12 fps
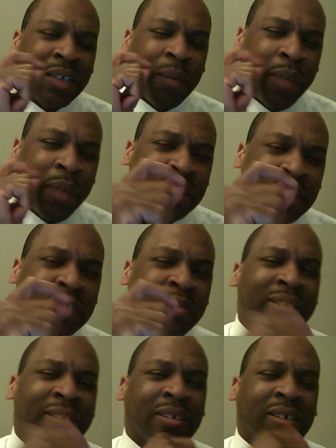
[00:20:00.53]

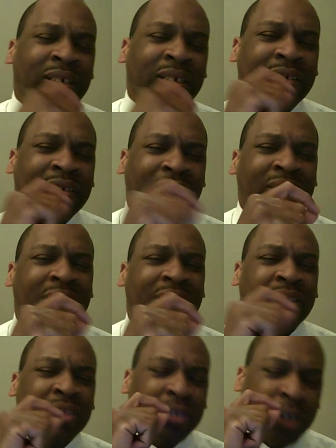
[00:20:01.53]
administration conducted a